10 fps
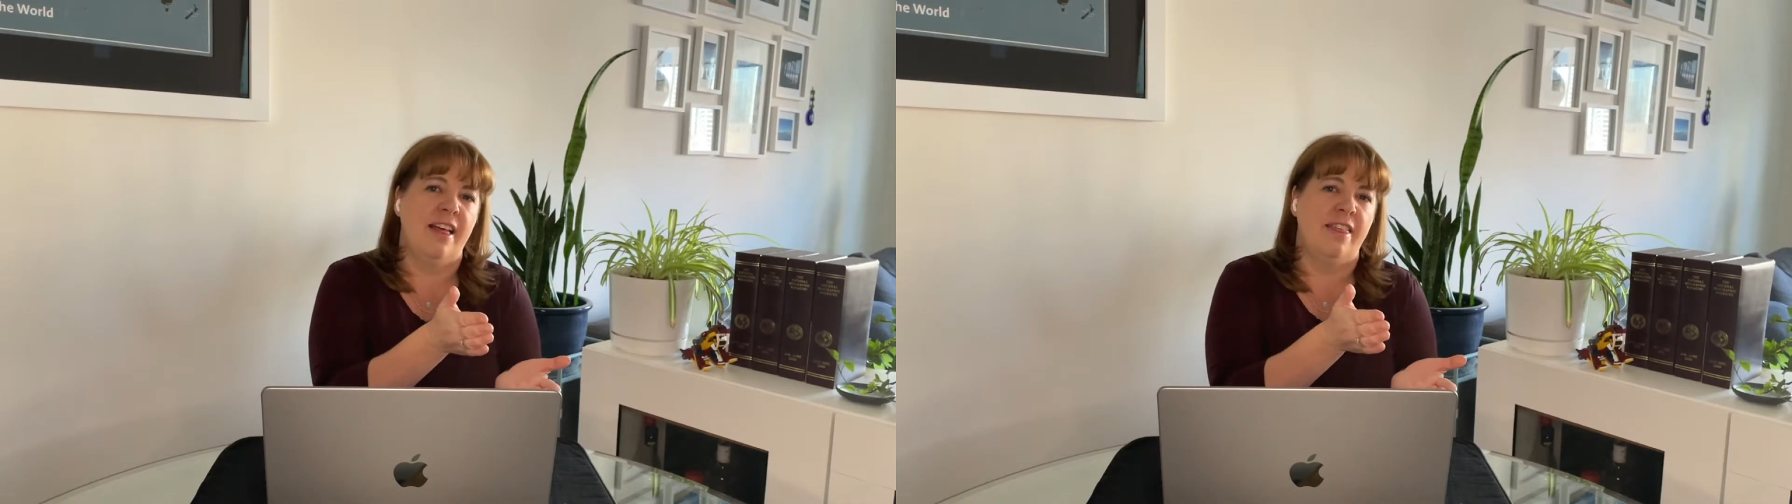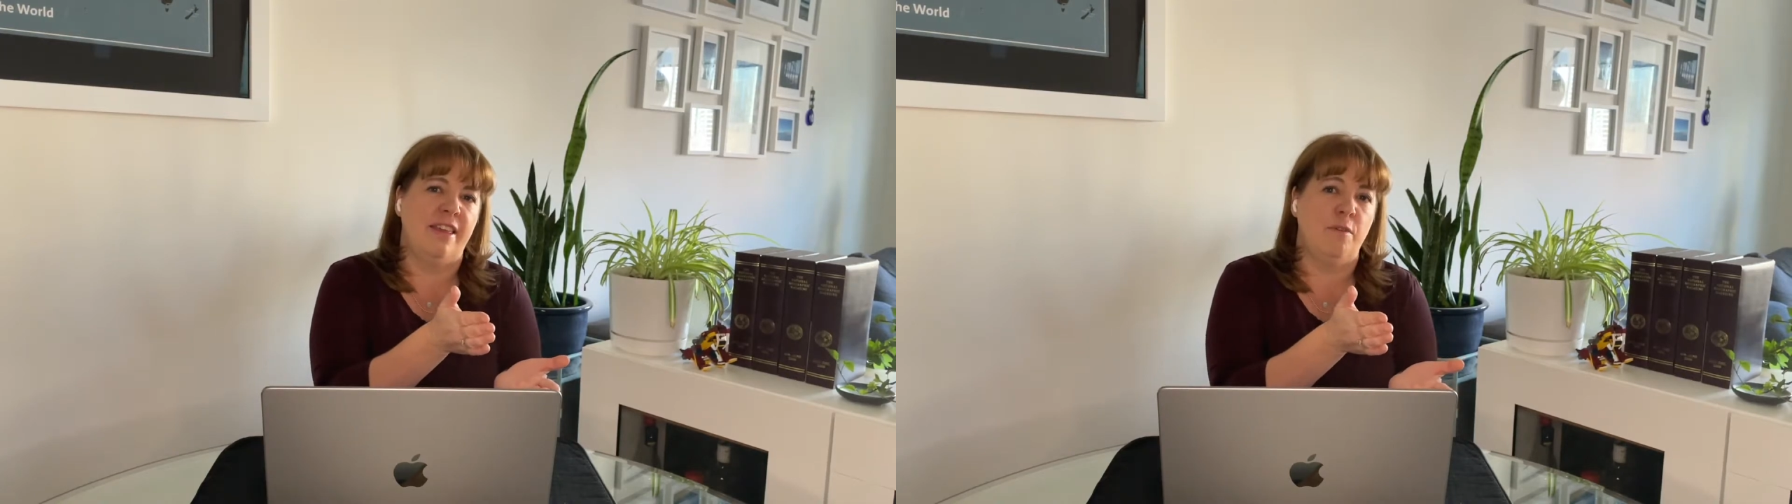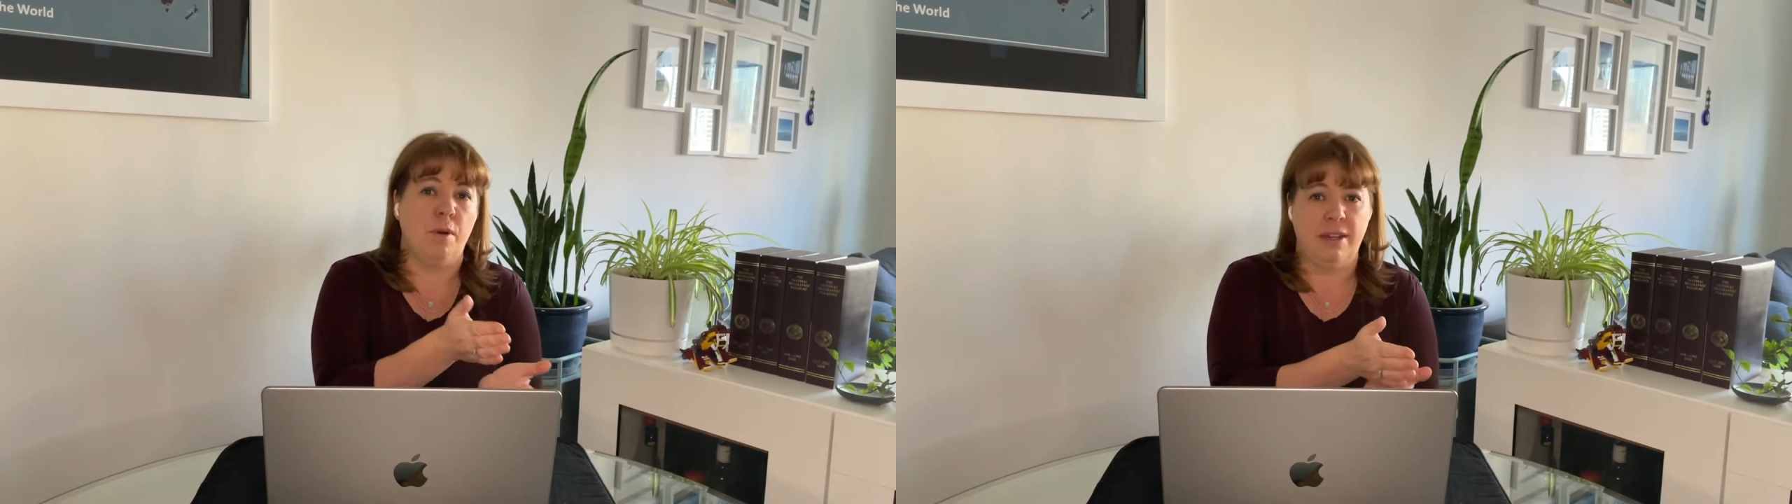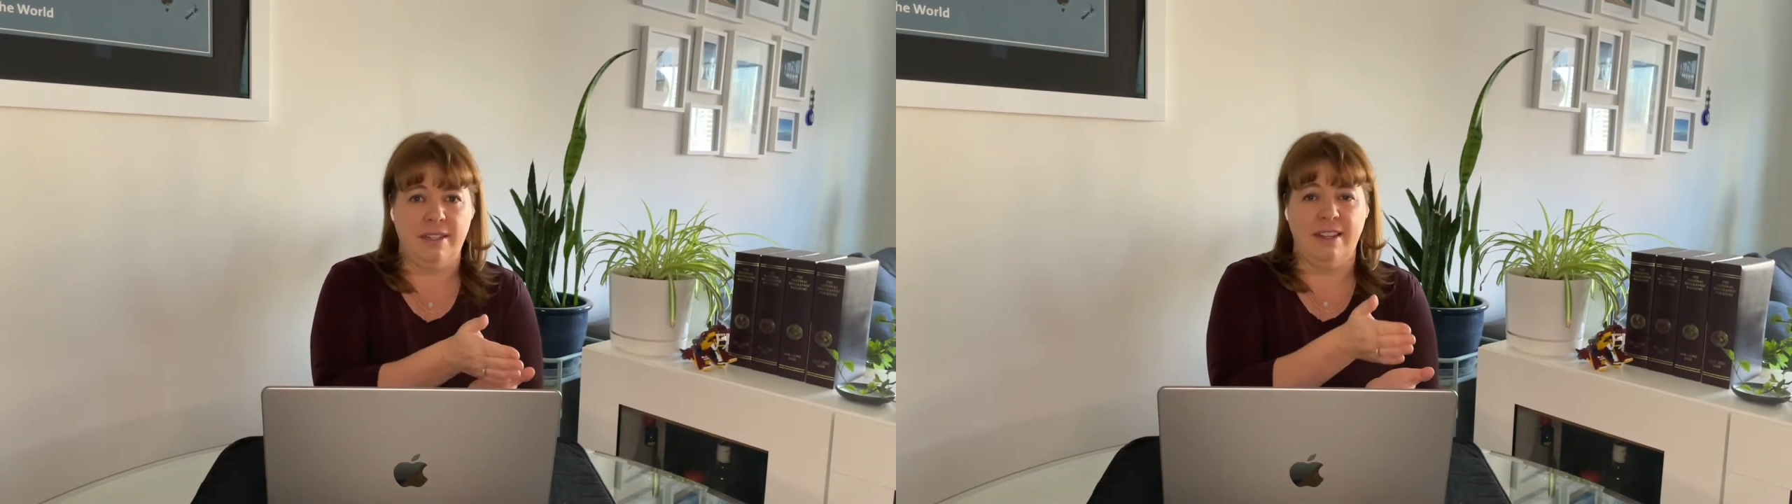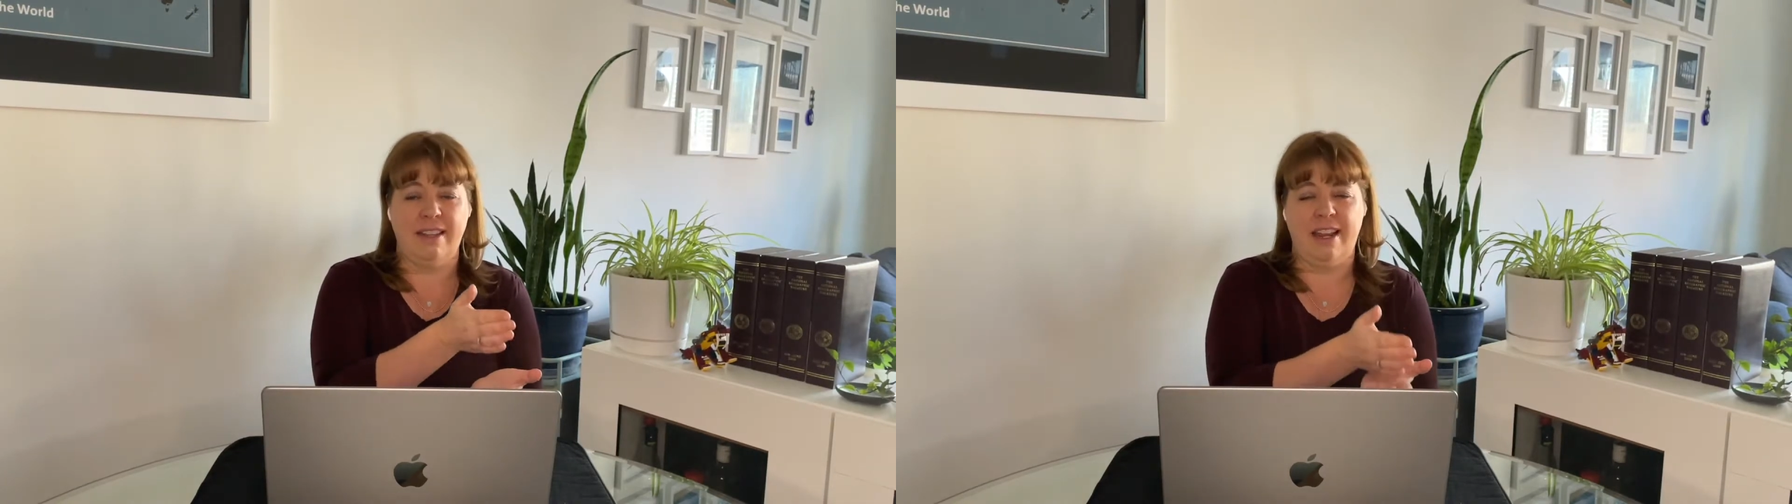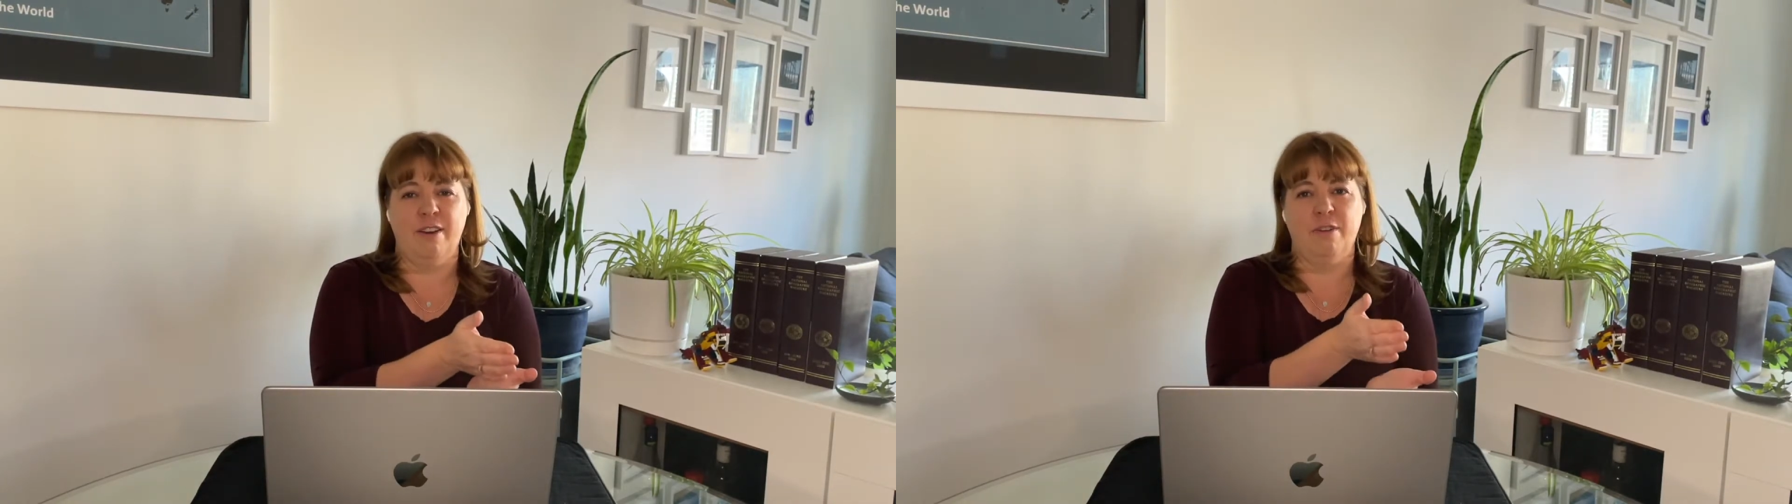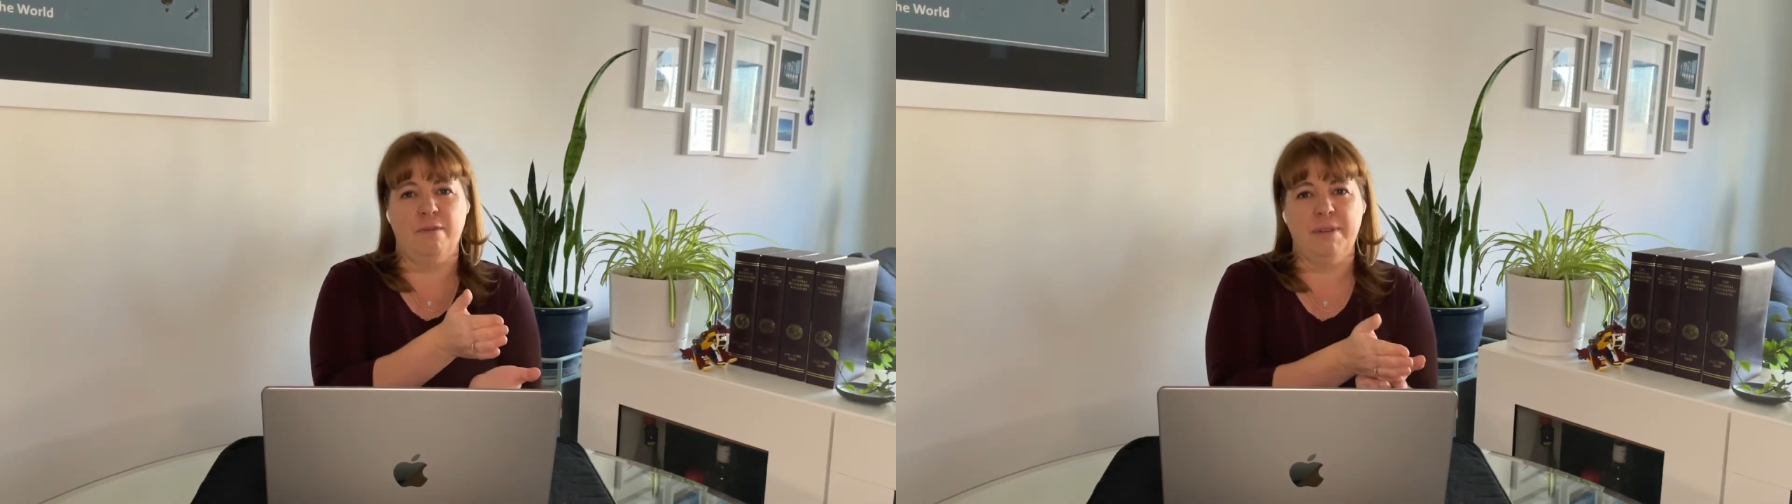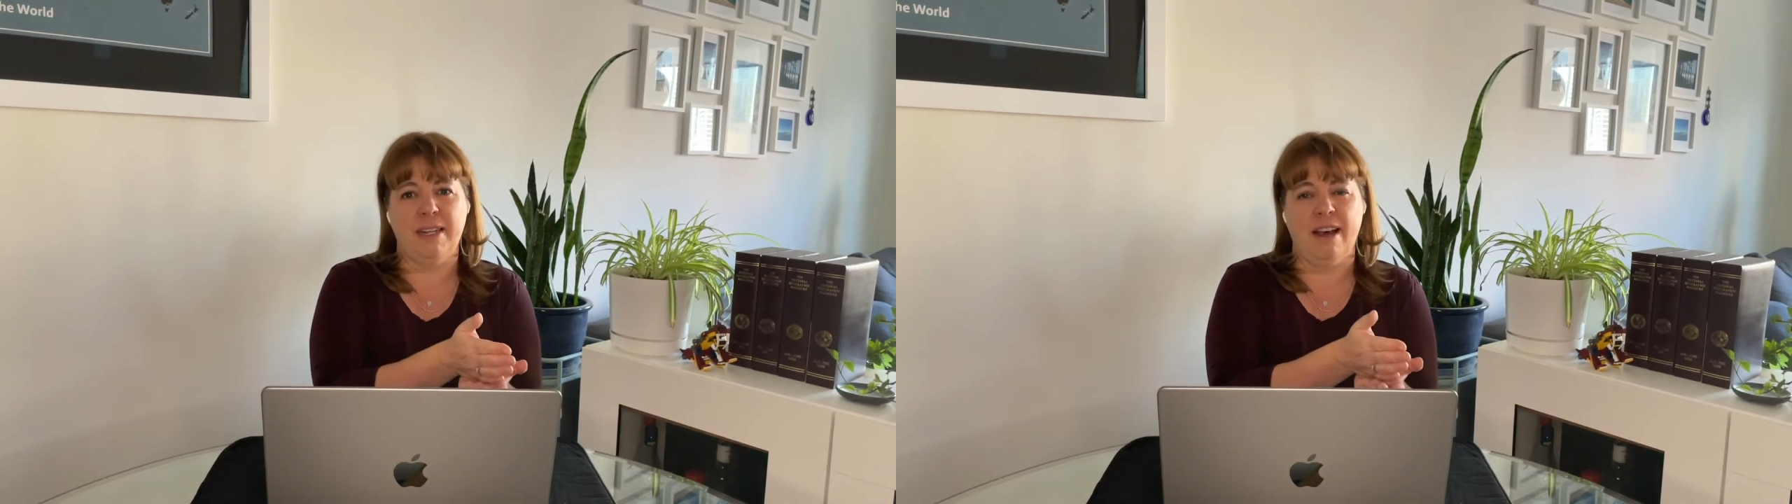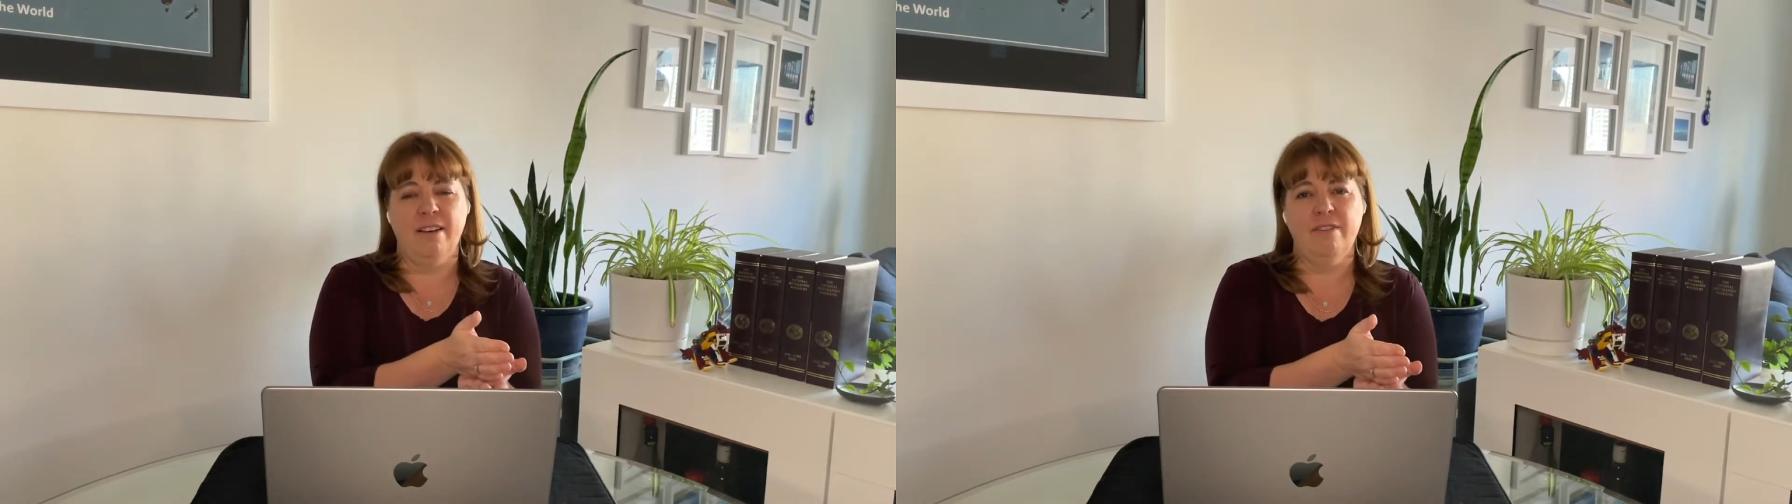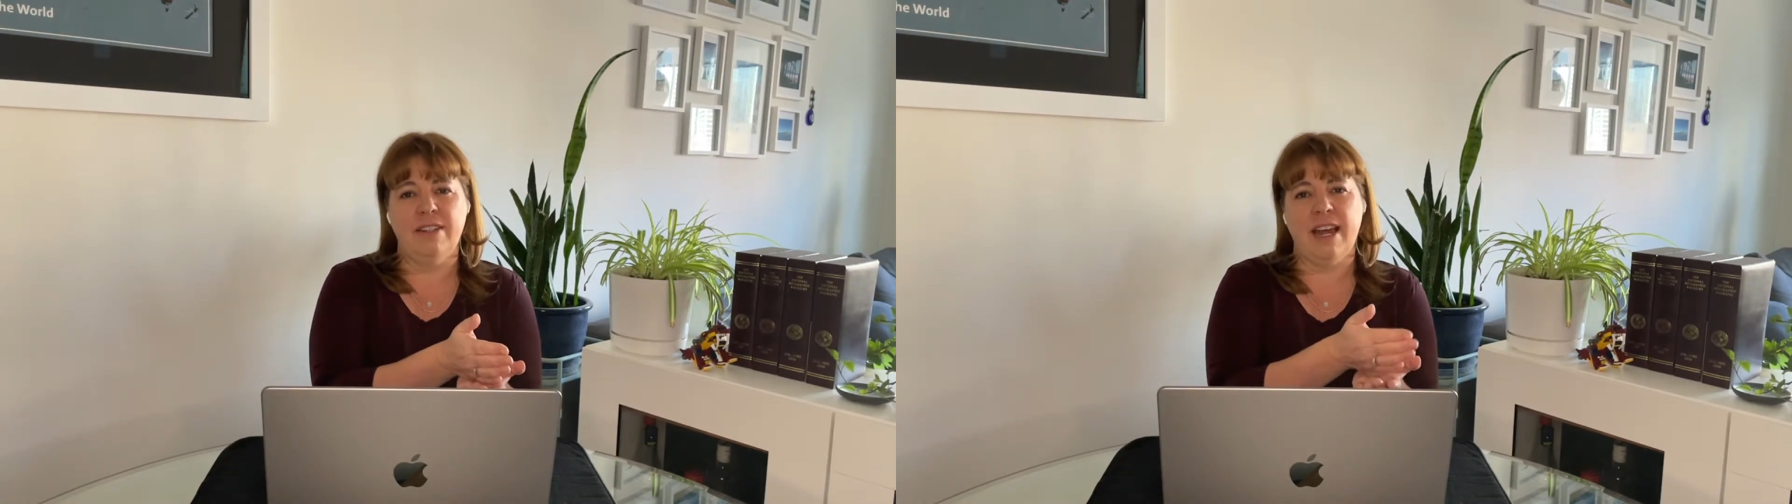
the ones that they know themselves